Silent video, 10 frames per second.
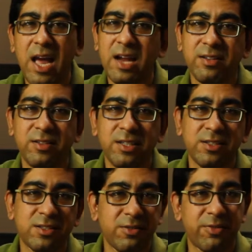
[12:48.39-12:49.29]
at
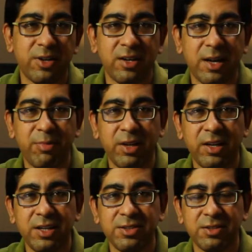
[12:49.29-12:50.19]
these different
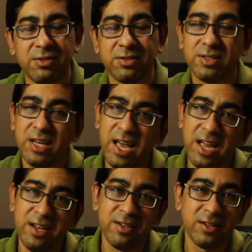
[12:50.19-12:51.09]
applications
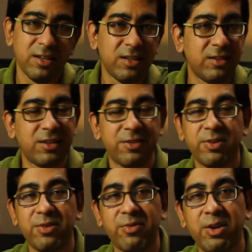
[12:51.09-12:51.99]
and the
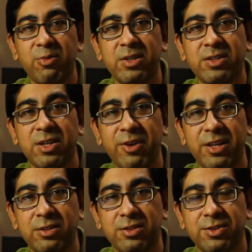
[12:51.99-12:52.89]
different frequency
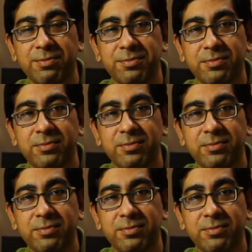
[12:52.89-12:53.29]
ranges.